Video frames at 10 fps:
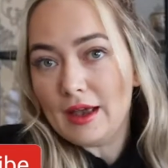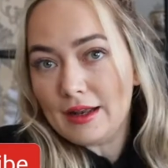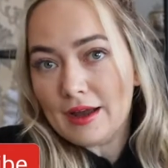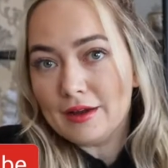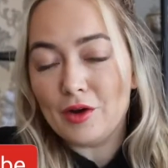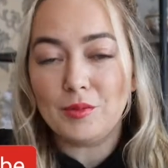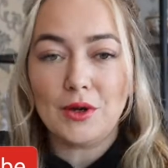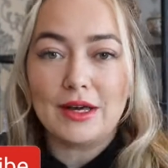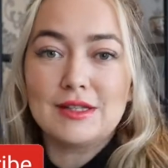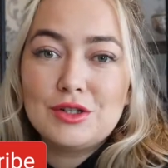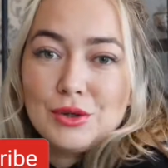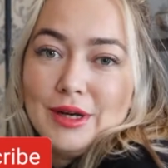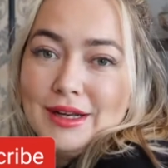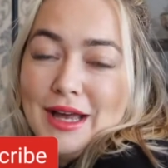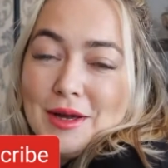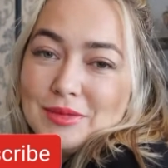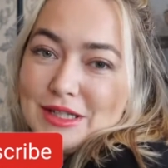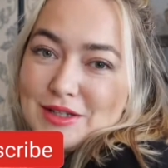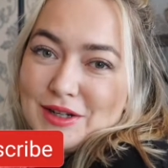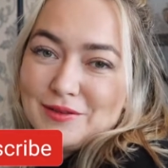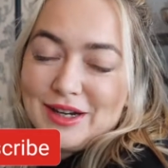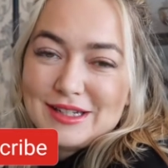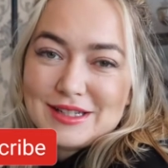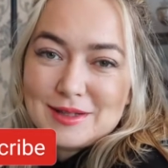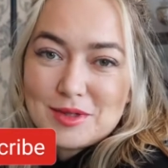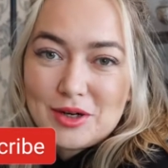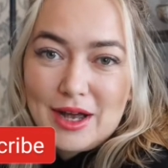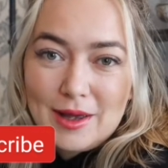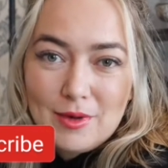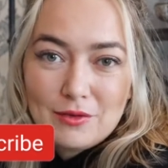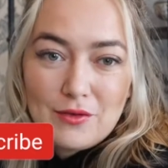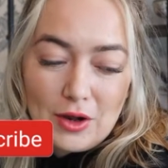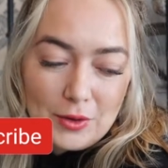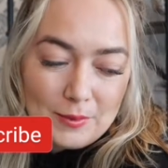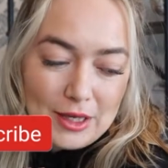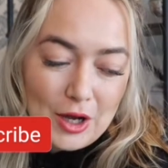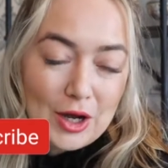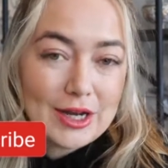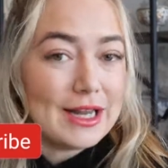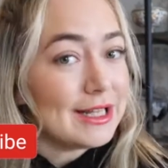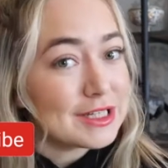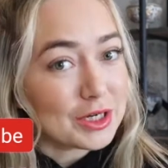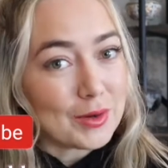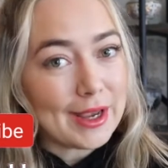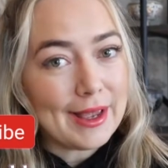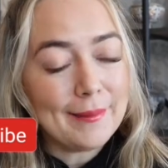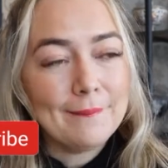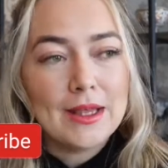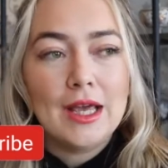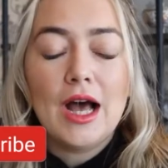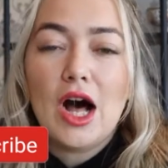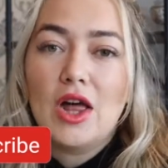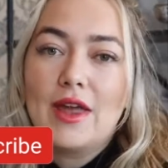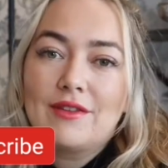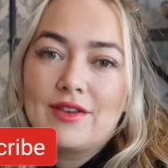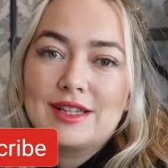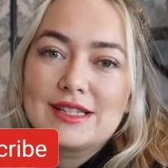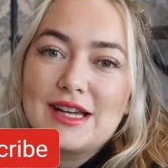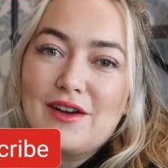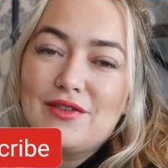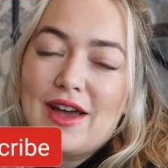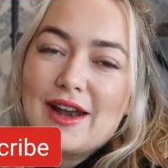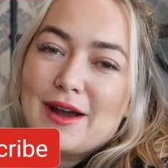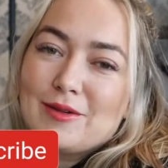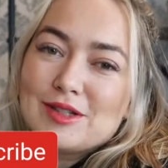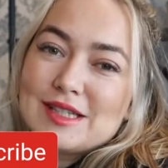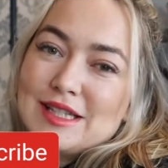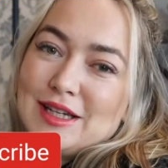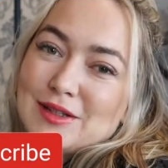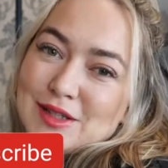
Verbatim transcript: And yeah, I hope you guys enjoyed. Please do not forget to subscribe, follow me on Instagram, all that fun stuff, and I will see you